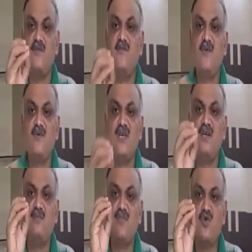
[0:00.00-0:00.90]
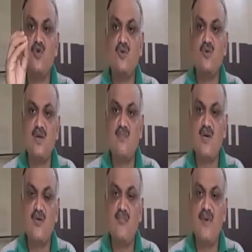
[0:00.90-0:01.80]
If you need more
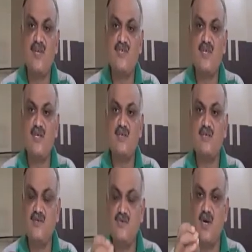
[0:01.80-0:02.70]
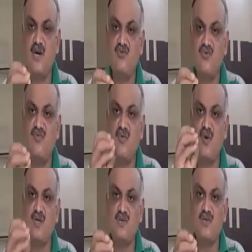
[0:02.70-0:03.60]
number of patients, you have to
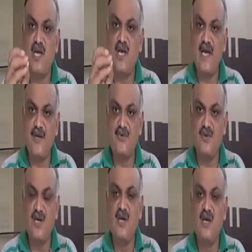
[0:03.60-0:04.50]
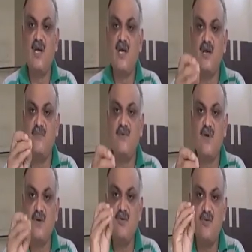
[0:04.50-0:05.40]
focus on acute. If
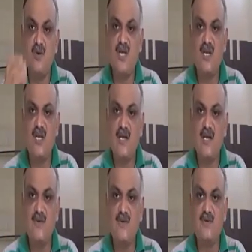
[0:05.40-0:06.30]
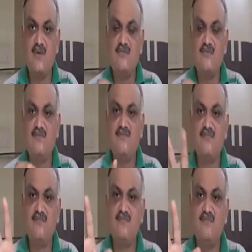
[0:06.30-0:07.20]
you are good in acute,
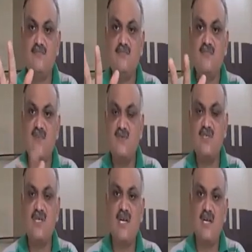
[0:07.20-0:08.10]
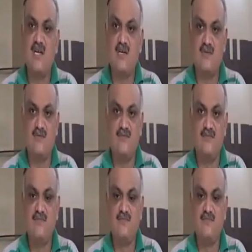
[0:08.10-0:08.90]
you settle down.